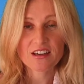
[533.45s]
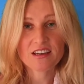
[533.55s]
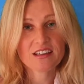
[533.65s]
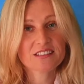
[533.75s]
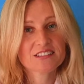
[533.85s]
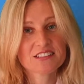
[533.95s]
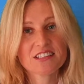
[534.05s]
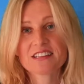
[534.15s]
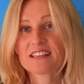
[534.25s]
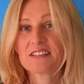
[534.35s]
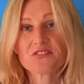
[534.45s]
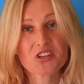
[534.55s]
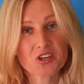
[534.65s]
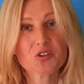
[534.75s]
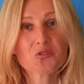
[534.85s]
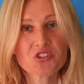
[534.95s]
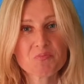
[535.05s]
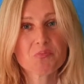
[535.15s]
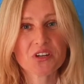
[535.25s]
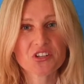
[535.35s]
and it leaves a huge
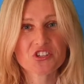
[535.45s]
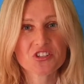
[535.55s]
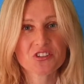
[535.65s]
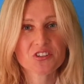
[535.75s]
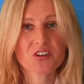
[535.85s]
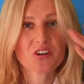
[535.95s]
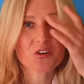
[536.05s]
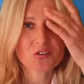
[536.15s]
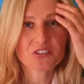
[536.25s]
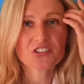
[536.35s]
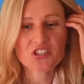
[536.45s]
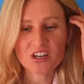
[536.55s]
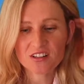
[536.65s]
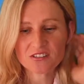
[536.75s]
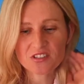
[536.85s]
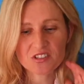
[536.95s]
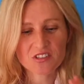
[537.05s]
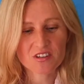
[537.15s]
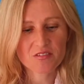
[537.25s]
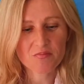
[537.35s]
impression on a
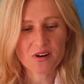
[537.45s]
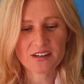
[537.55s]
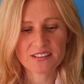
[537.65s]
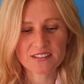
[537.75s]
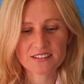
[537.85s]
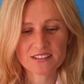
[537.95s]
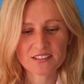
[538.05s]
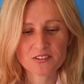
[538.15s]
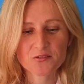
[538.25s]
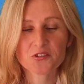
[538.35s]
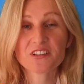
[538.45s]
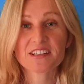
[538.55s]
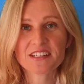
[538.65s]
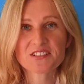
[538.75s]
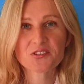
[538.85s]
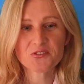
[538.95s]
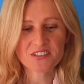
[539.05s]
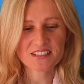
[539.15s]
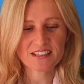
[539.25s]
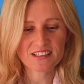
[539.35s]
child's mind for the rest of
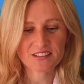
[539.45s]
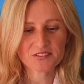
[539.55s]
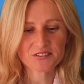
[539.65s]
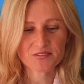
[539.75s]
his life.